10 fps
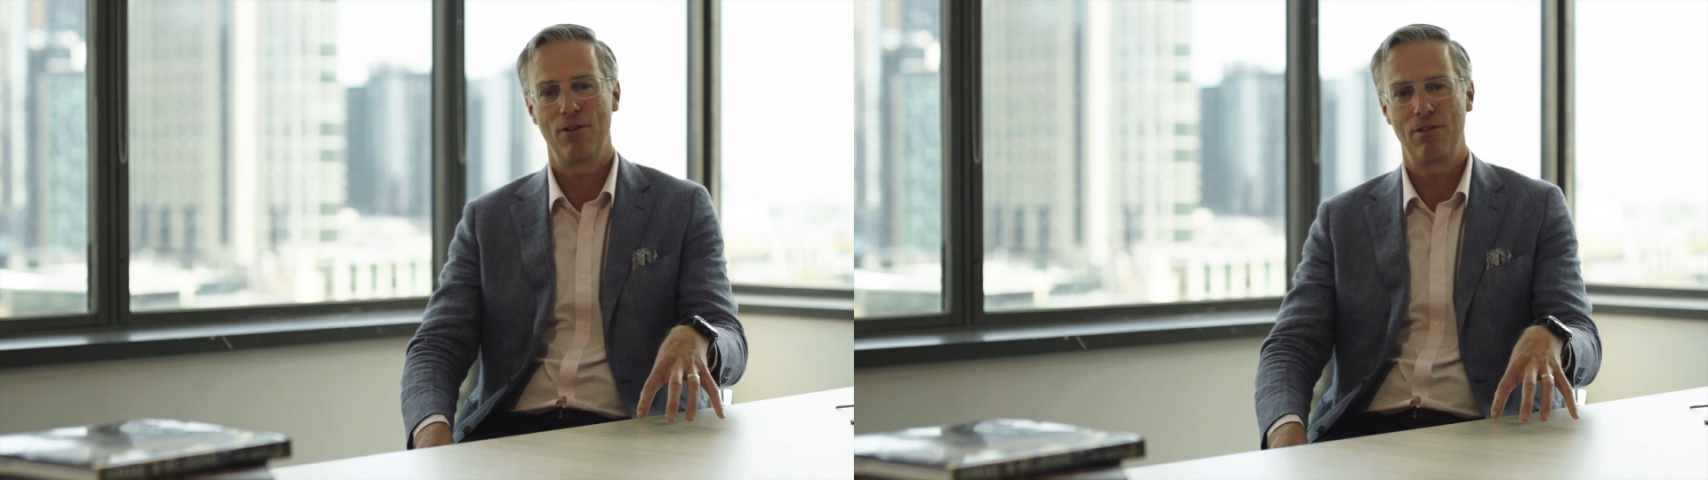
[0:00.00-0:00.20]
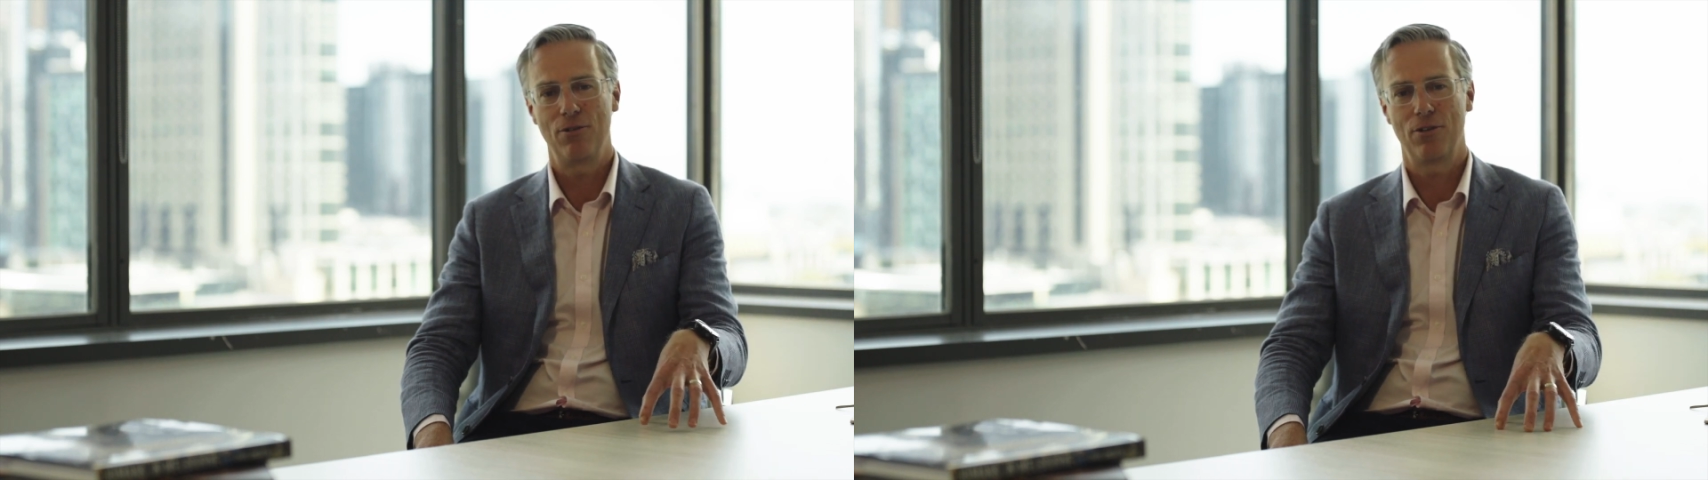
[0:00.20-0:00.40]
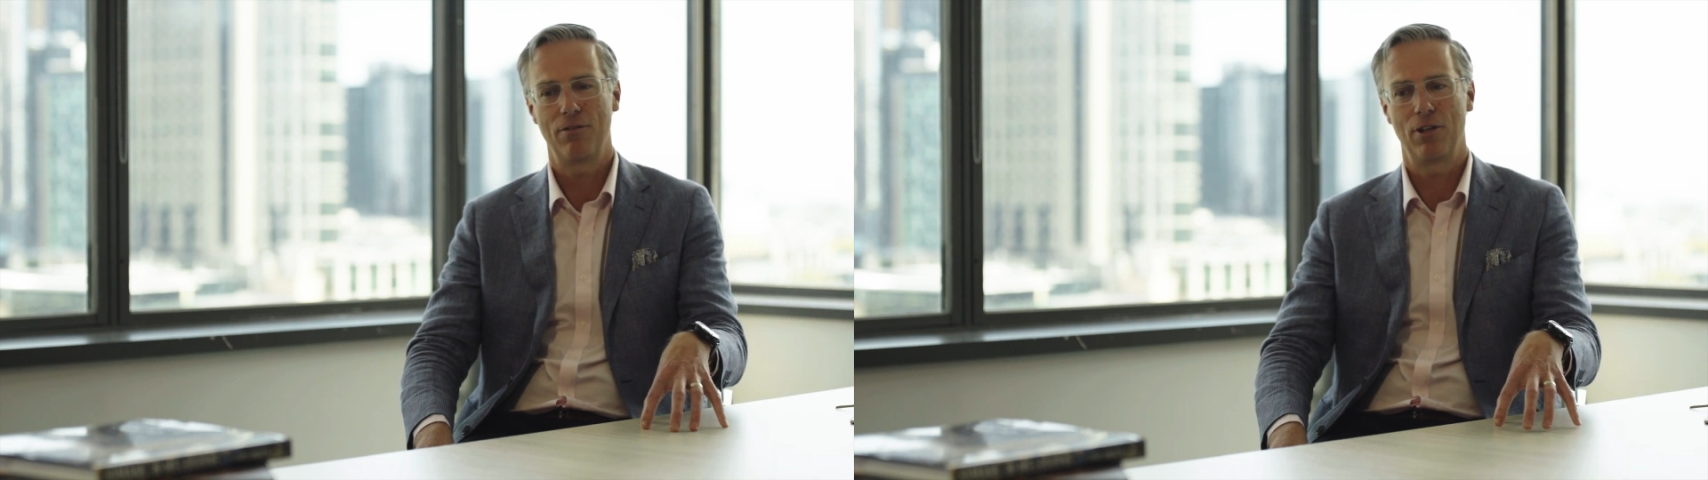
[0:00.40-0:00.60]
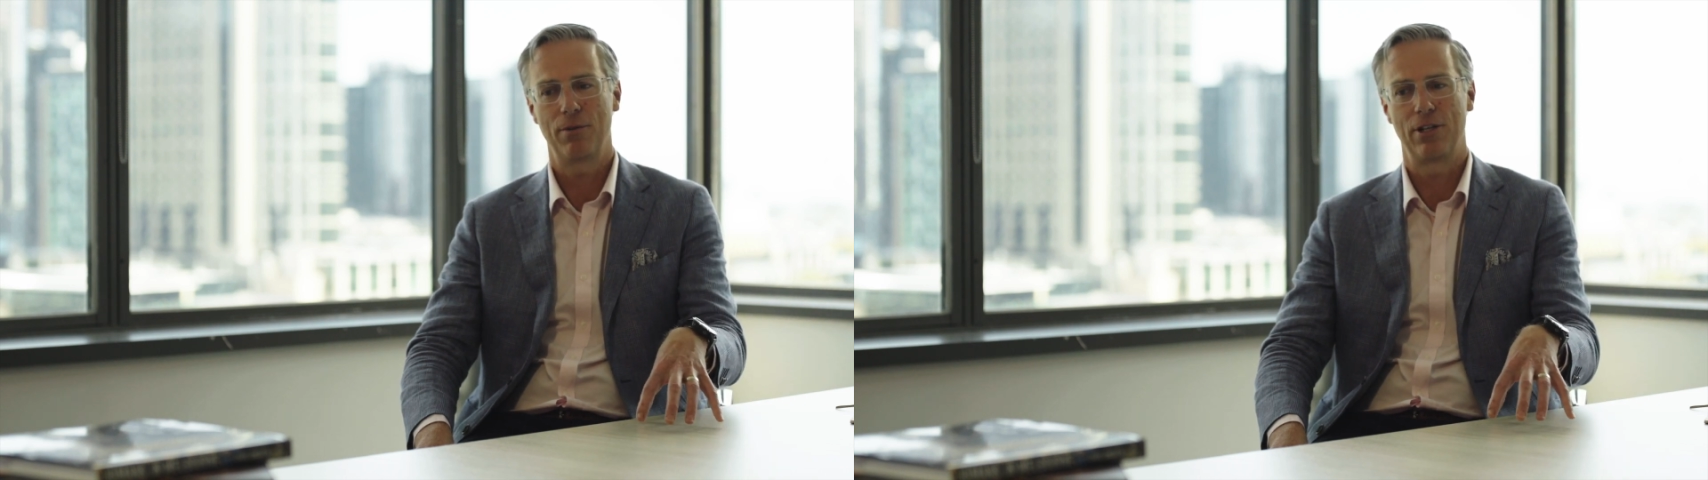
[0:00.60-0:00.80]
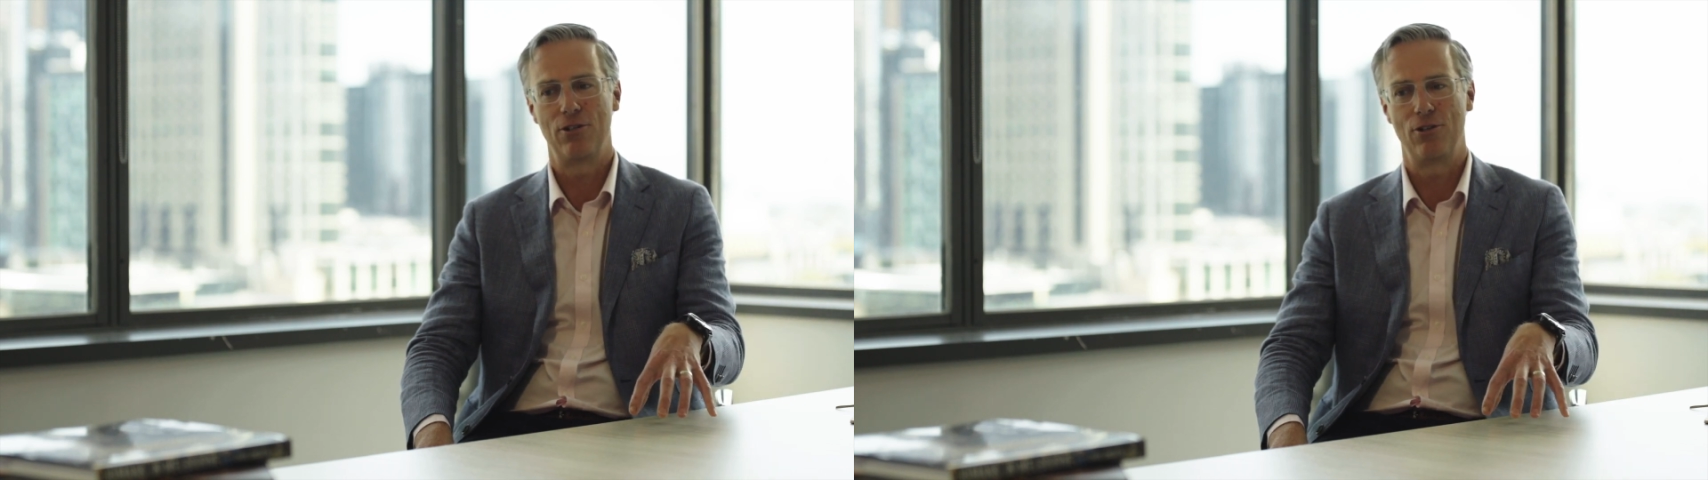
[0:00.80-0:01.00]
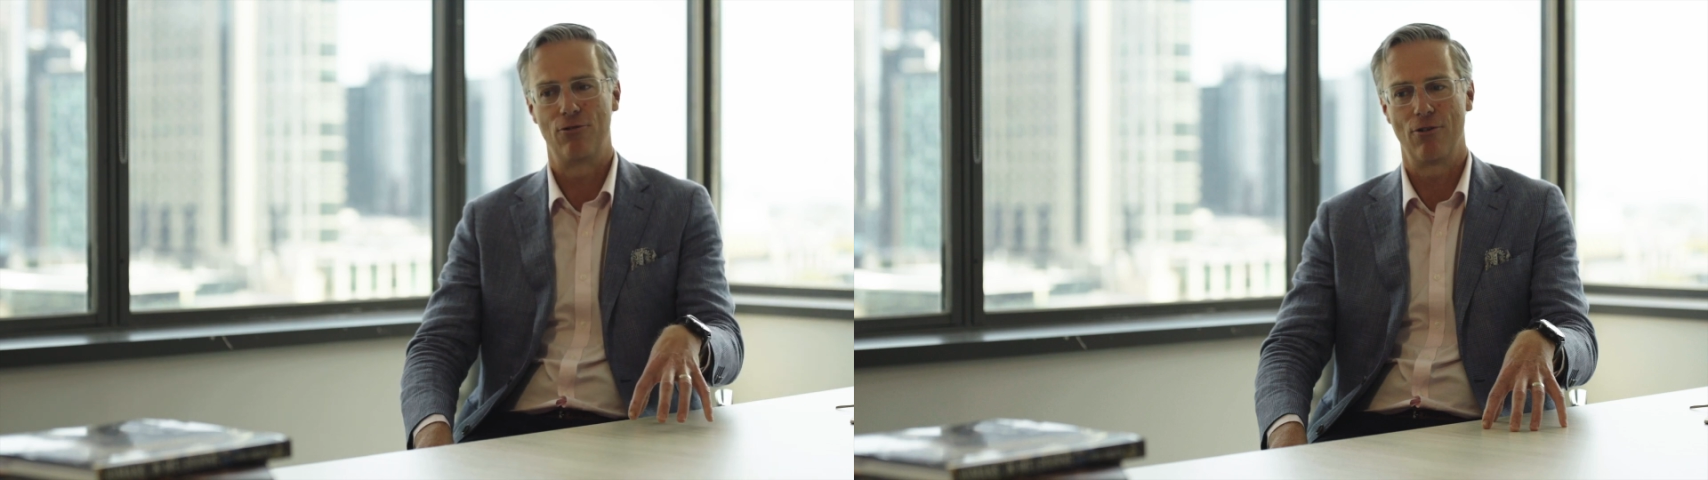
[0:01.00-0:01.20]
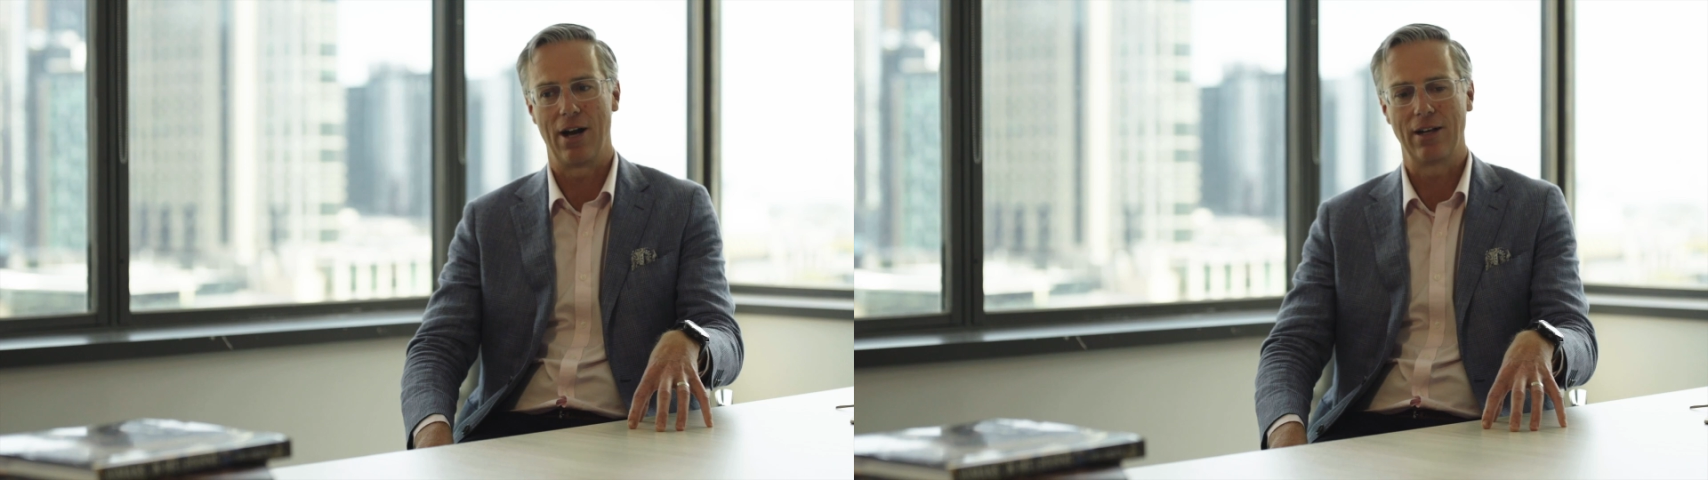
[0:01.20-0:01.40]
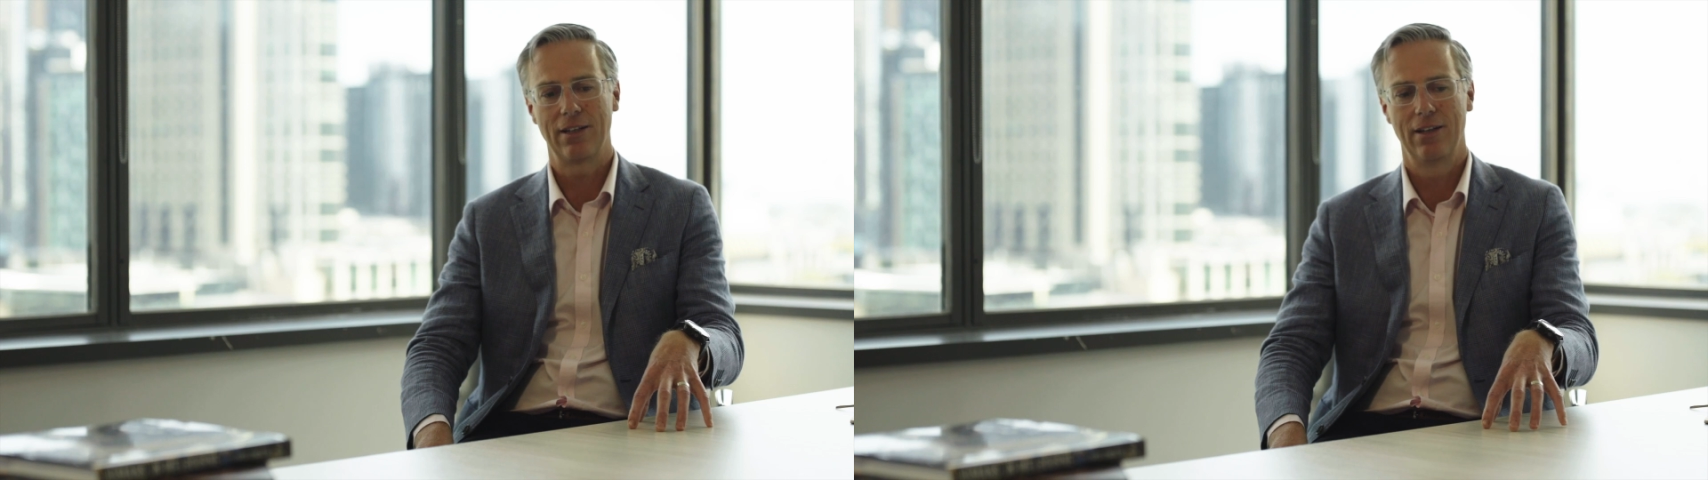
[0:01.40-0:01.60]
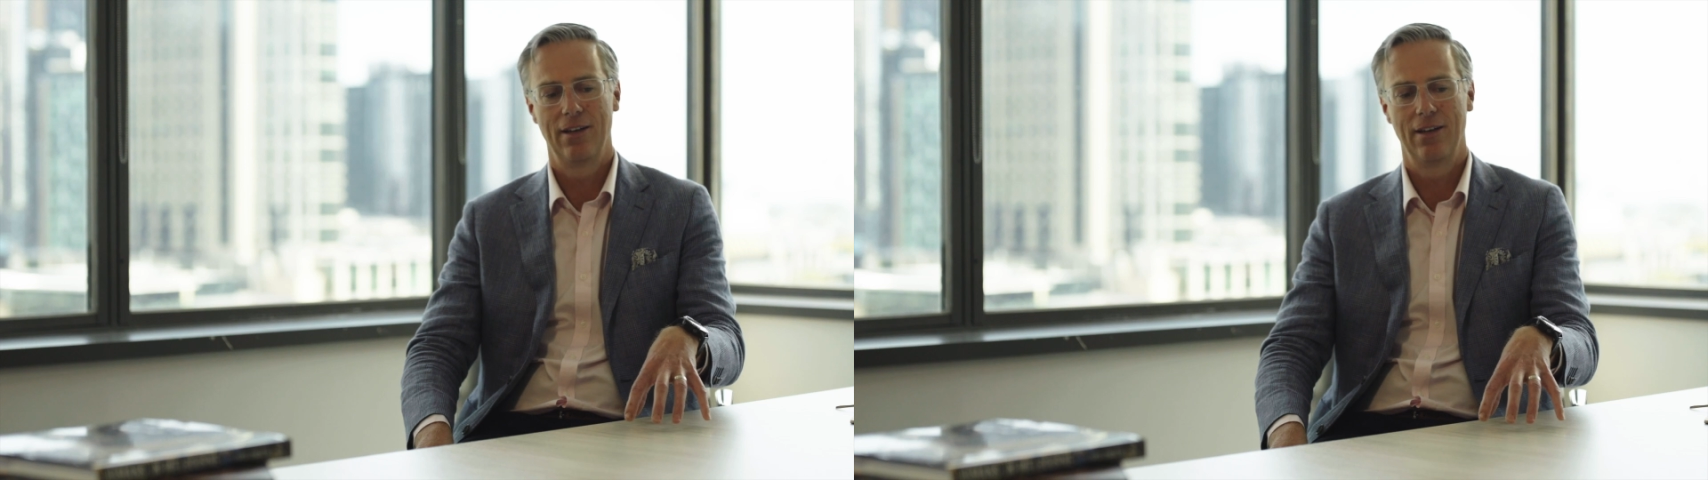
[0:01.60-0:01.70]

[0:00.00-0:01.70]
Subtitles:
if you're developing a new drug,